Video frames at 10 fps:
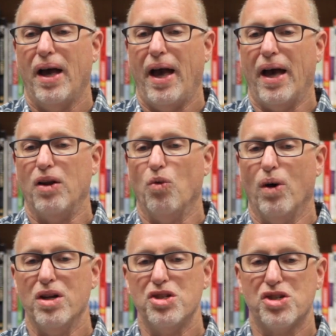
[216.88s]
and
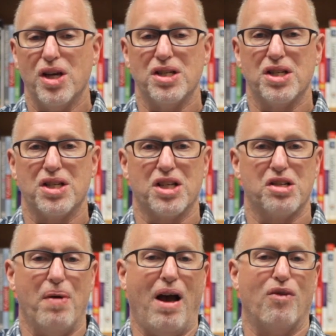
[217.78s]
what does Jesus
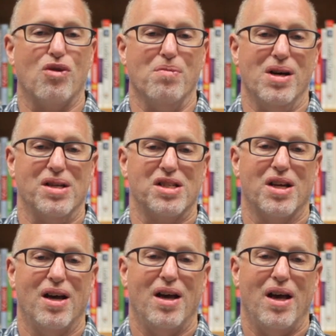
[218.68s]
expect from us.
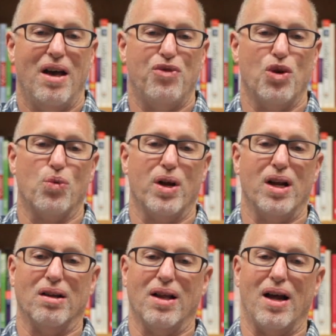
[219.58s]
If you read
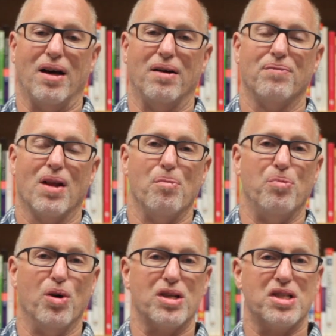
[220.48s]
a lot of
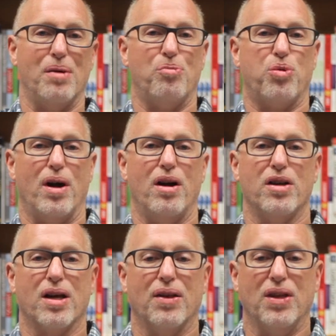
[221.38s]
books on prayer,
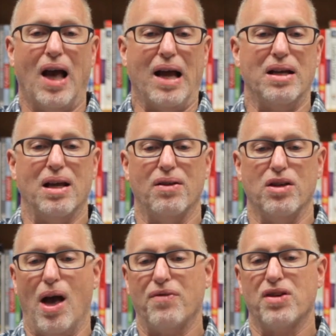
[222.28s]
you get the idea that
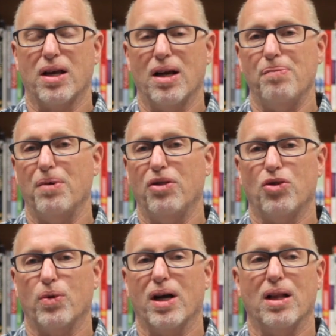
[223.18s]
you have to get up at
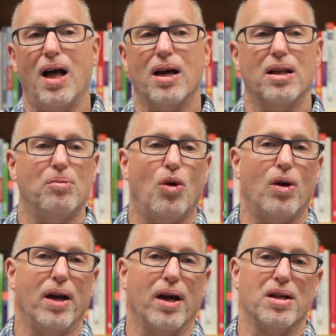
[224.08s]
three o'clock in the
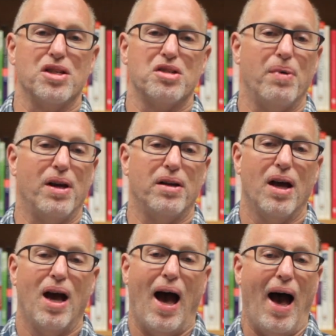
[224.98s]
morning and spend
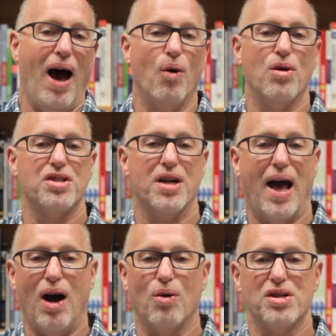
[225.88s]
hours and
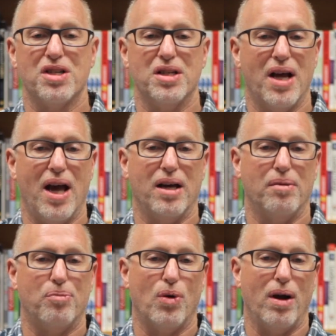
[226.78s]
hours a day
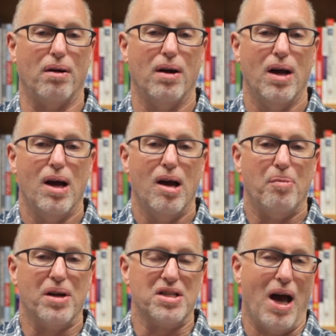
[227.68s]
in prayer.
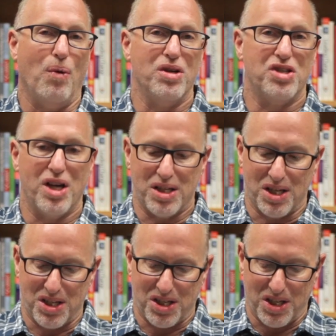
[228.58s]
But is that what
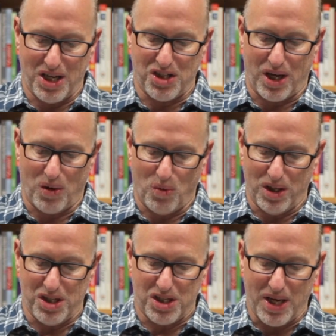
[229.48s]
Jesus is teaching? Well,
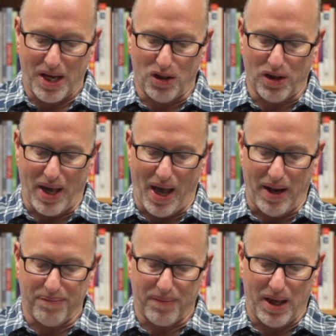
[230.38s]
let's take a look at
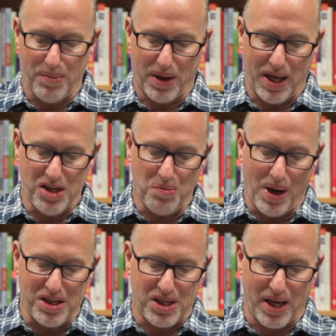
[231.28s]
it. He begins
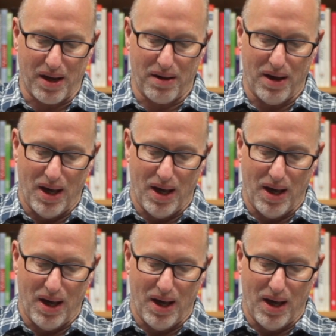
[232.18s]
by saying,